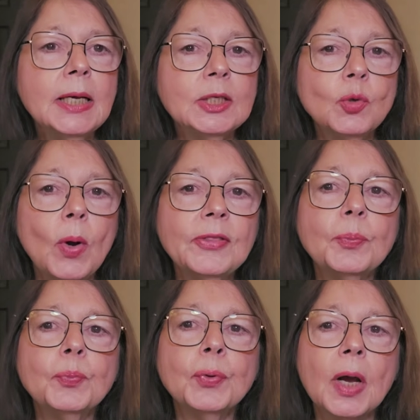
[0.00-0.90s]
into what the
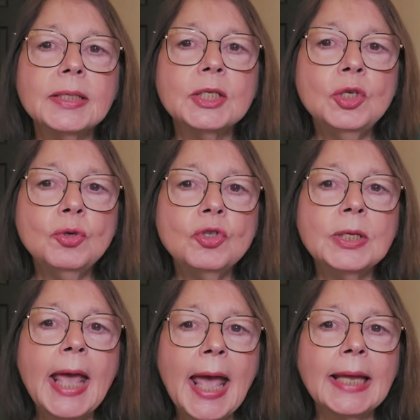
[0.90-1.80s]

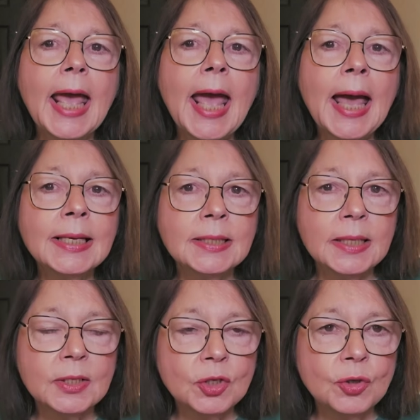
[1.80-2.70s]
prosecution had
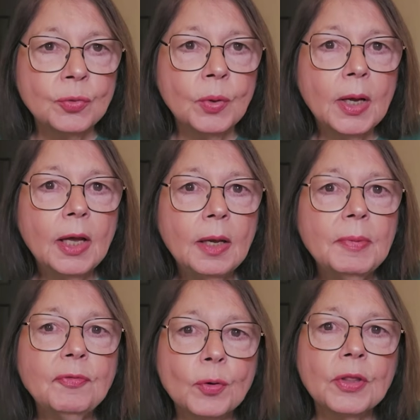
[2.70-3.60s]
access to
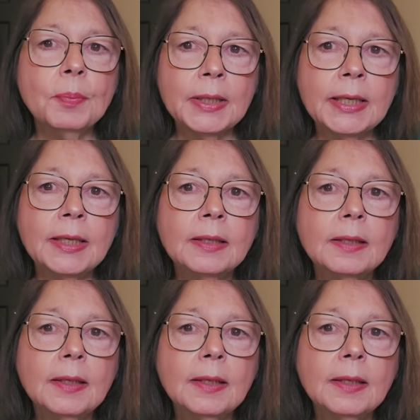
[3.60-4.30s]
before the plea,